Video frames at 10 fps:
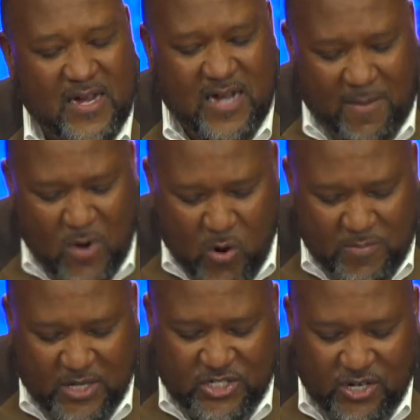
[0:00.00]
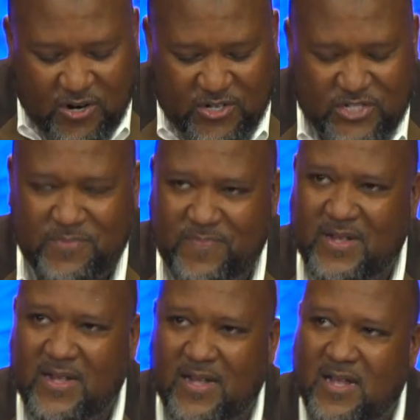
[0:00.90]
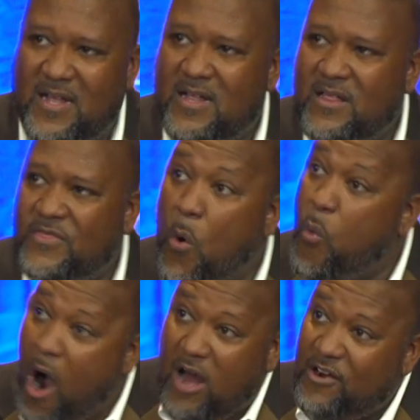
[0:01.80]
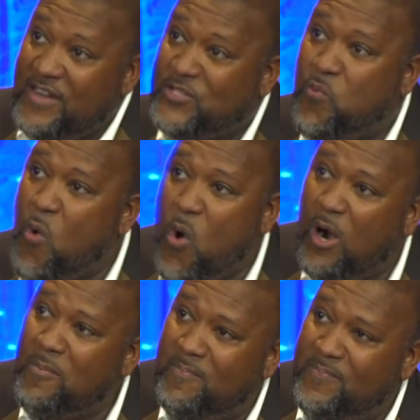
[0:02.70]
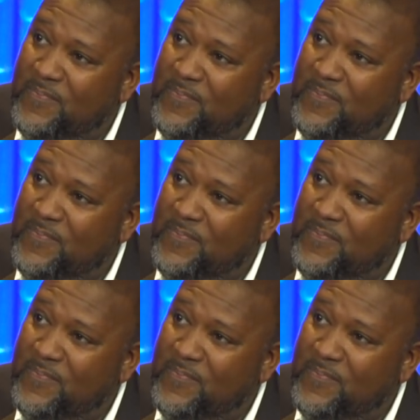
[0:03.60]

Come home to church. The water is warm.